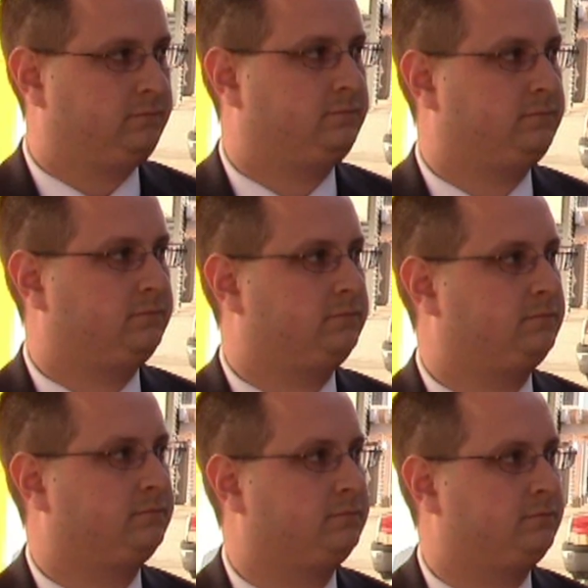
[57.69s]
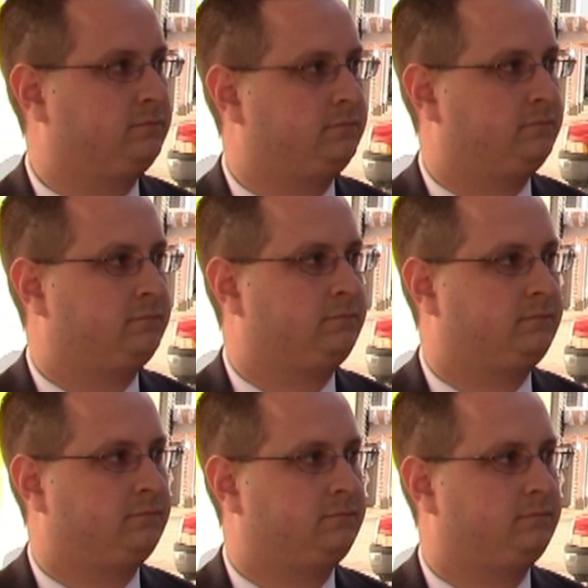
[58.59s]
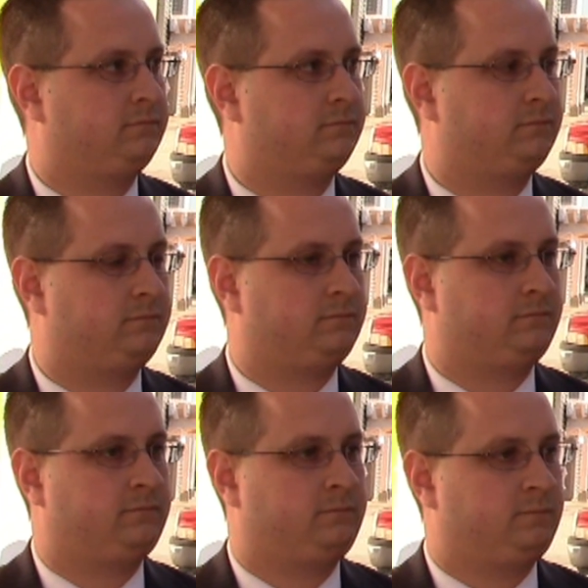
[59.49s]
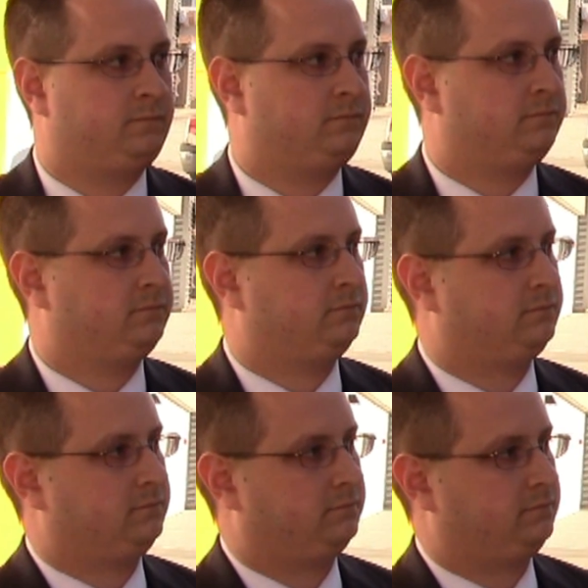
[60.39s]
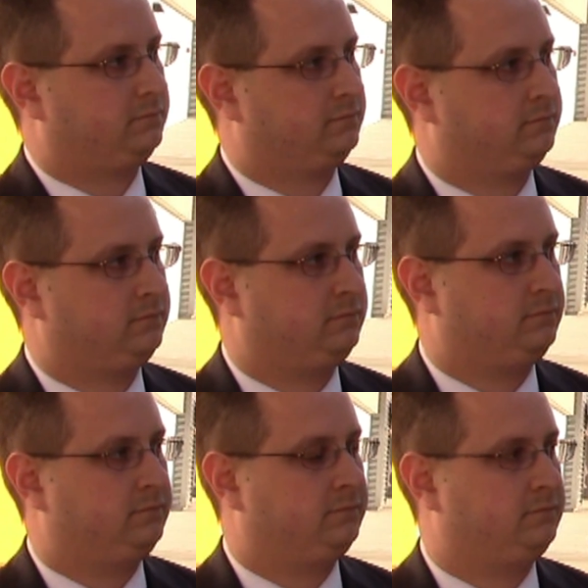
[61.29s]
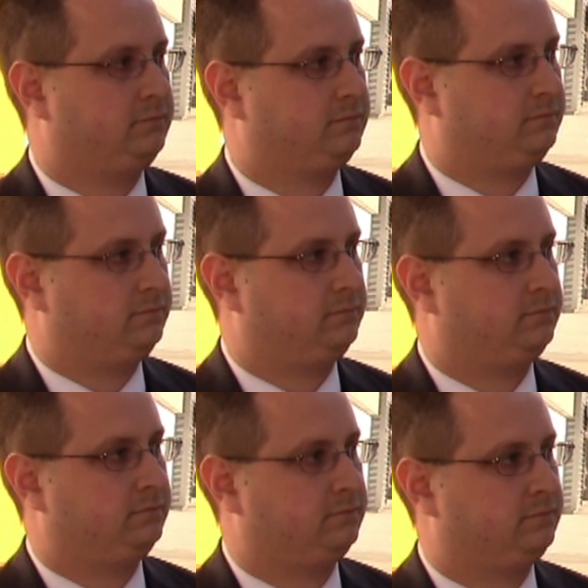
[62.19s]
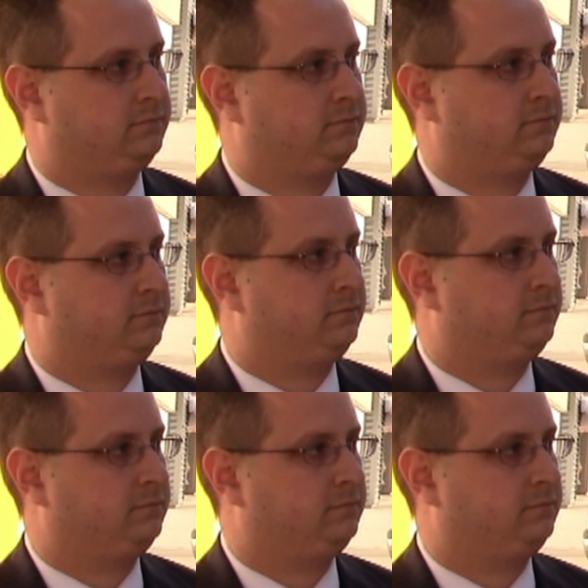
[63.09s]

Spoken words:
The person shown says nothing.